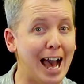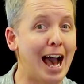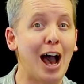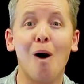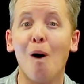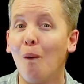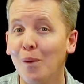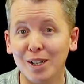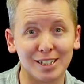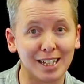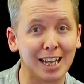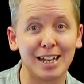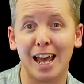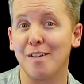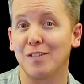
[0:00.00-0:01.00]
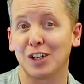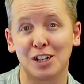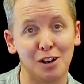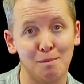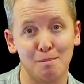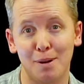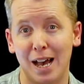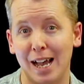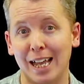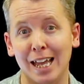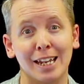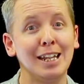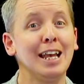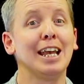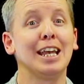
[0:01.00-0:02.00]
I always had to have a comeback,
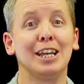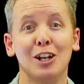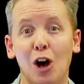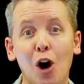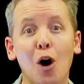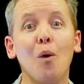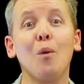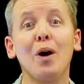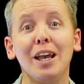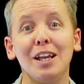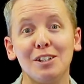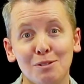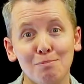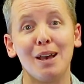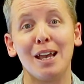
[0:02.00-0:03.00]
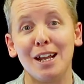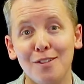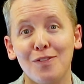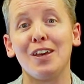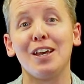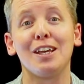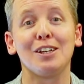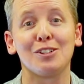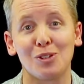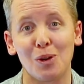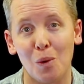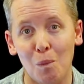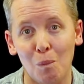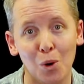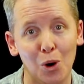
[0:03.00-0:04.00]
and it always made things
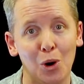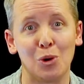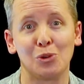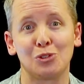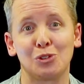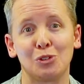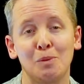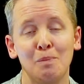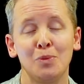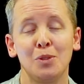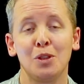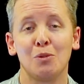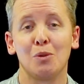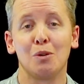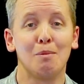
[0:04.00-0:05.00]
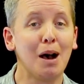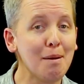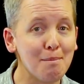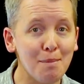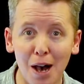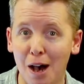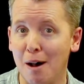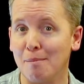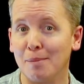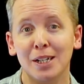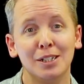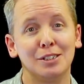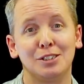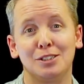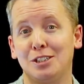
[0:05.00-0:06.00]
worse. Well, my mom,
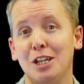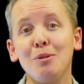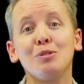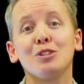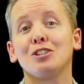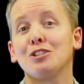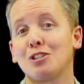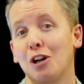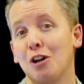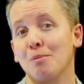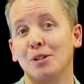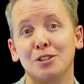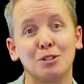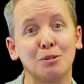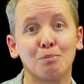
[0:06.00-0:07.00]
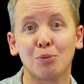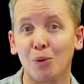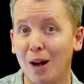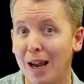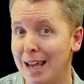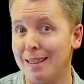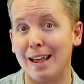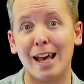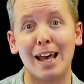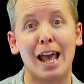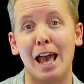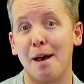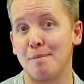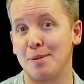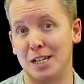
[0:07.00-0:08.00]
she was determined to break that
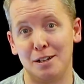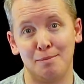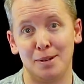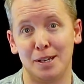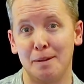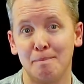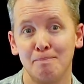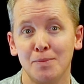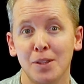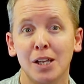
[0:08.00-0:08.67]
habit in me.